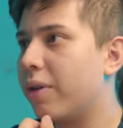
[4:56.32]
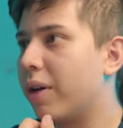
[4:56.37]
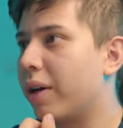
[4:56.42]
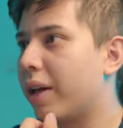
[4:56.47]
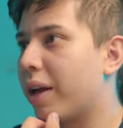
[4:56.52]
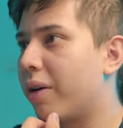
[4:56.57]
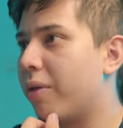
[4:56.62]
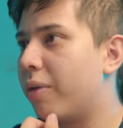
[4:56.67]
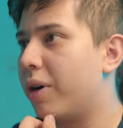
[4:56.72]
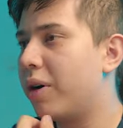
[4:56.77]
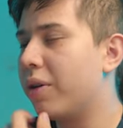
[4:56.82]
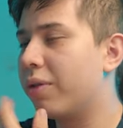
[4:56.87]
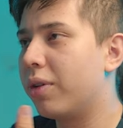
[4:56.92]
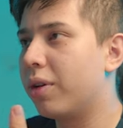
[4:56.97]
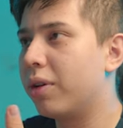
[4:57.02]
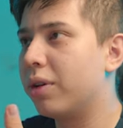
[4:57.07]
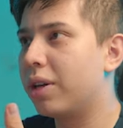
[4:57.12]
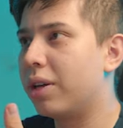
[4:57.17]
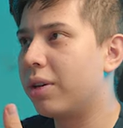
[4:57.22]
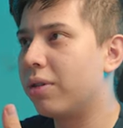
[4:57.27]
If I get rid of the
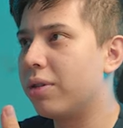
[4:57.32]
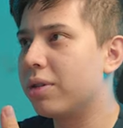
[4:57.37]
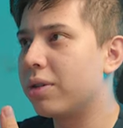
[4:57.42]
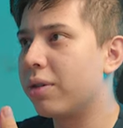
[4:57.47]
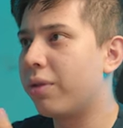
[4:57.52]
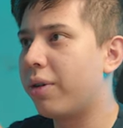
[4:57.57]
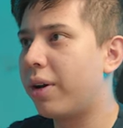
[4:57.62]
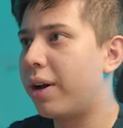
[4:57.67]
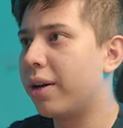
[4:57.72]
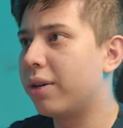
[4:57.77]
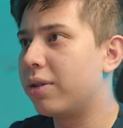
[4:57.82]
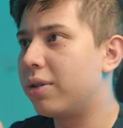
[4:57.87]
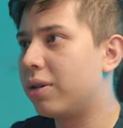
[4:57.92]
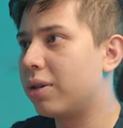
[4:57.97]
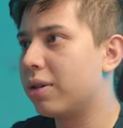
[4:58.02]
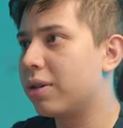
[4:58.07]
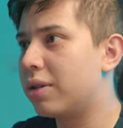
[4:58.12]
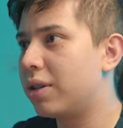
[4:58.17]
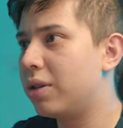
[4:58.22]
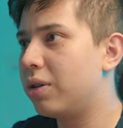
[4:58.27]
denoise effect, you
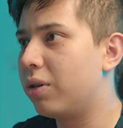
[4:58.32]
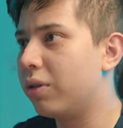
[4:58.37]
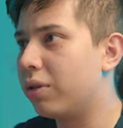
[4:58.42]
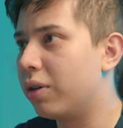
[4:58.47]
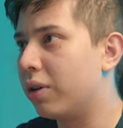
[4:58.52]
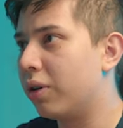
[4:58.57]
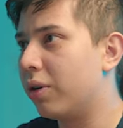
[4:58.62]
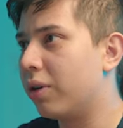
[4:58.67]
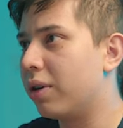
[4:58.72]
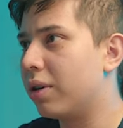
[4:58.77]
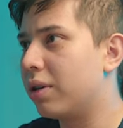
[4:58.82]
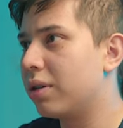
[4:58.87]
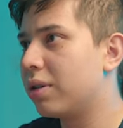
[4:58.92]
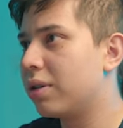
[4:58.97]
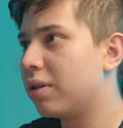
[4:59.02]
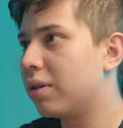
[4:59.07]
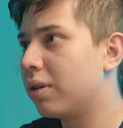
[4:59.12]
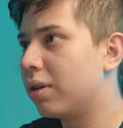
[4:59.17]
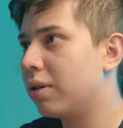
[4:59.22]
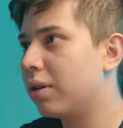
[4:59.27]
can see all of the noise.